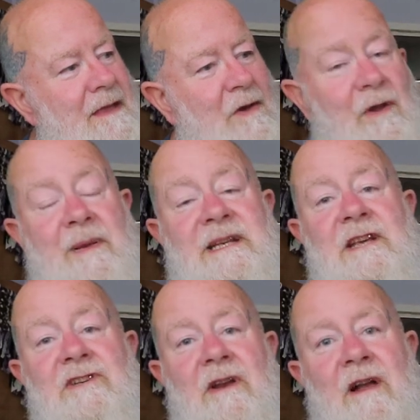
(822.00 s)
got a
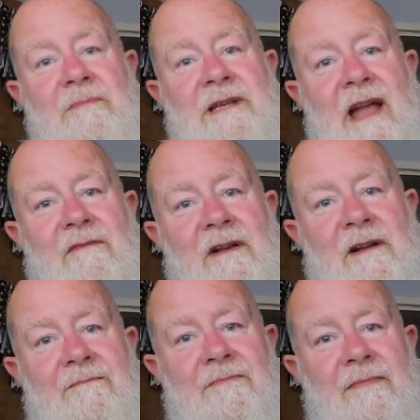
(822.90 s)
petition up
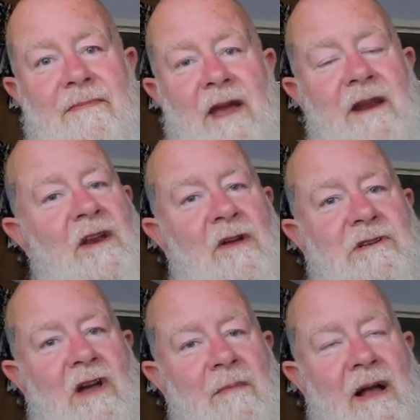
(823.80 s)
together, and in no
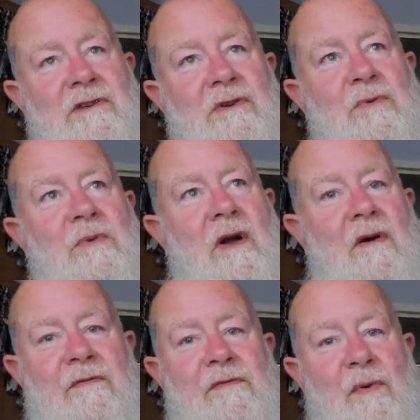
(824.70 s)
time at all we
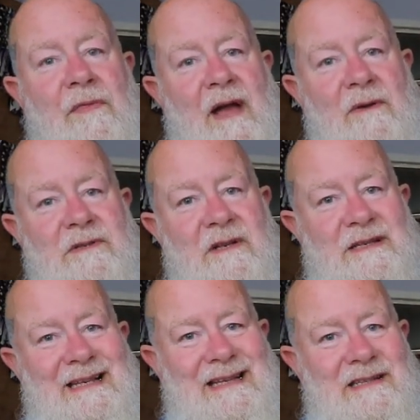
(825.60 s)
got
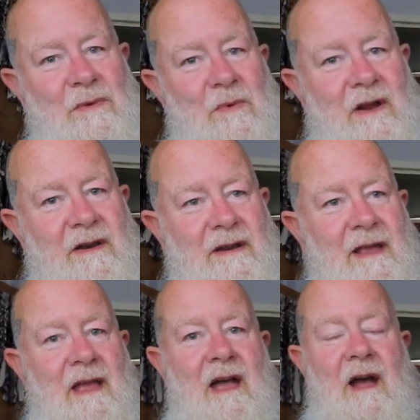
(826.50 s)
4,061,
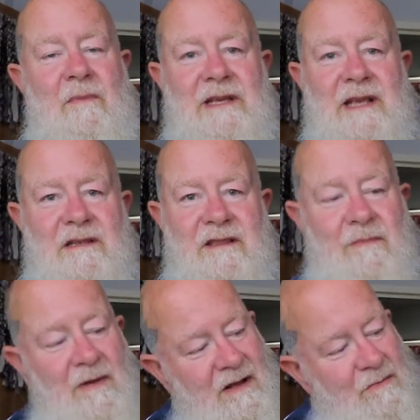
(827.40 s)
and we said to
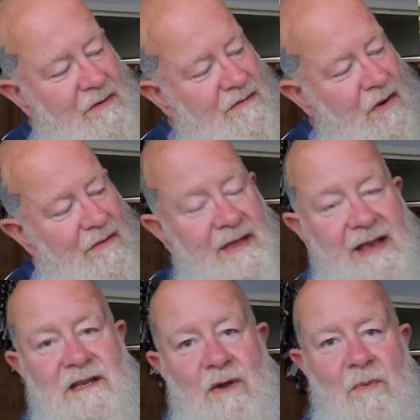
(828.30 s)
them, look, we've got
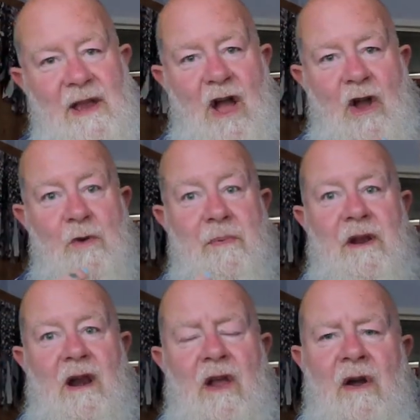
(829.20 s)
this, can we
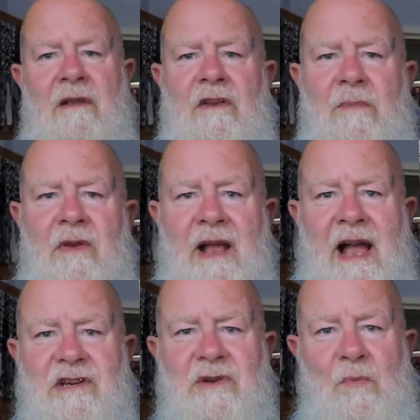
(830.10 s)
open a line of
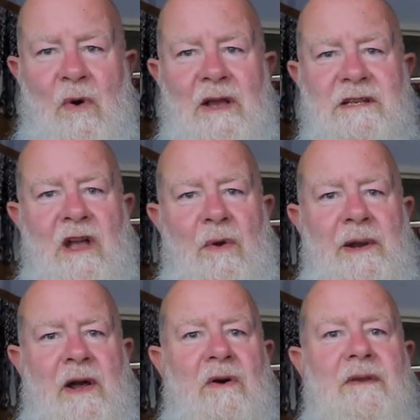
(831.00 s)
communication, what is
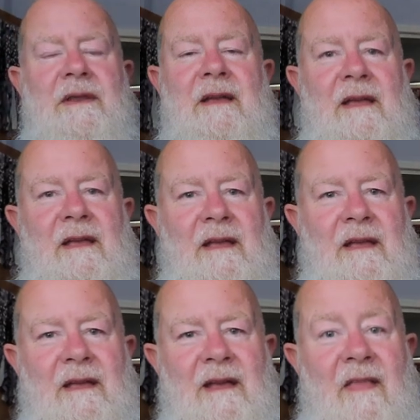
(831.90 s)
going on?
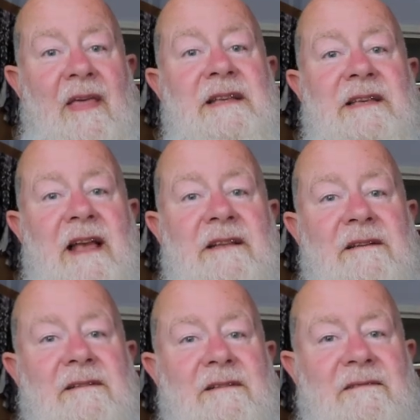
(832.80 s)
And they said
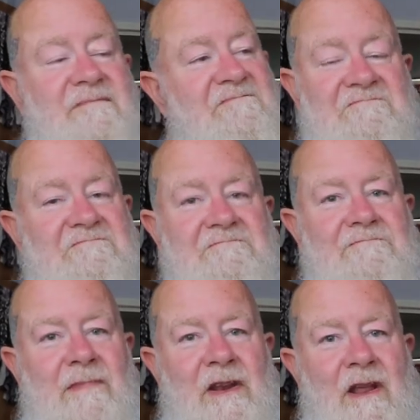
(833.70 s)

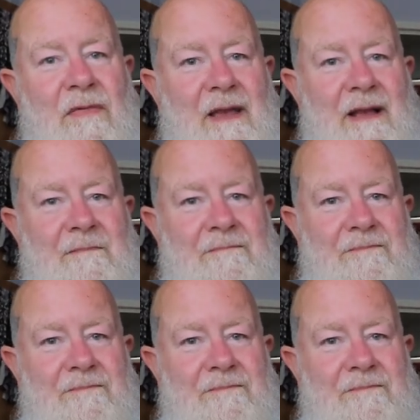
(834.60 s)
nothing.